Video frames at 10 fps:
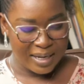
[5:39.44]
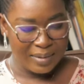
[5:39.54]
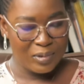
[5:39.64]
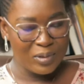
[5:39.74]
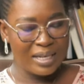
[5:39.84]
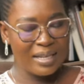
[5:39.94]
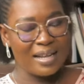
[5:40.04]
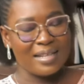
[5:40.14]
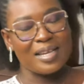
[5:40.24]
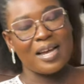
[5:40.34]
looking
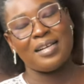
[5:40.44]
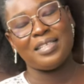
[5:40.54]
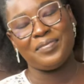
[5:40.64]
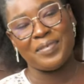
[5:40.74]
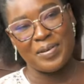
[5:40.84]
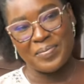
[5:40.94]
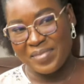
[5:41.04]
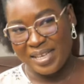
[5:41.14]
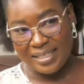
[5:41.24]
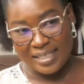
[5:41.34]
at our
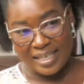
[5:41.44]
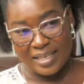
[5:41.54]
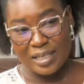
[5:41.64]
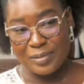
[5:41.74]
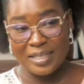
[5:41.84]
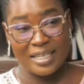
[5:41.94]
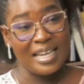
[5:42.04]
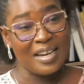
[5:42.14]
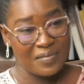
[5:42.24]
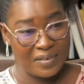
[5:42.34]
development journey, especially
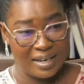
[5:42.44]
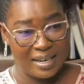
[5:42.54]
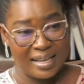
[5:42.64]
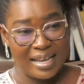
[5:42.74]
Africa,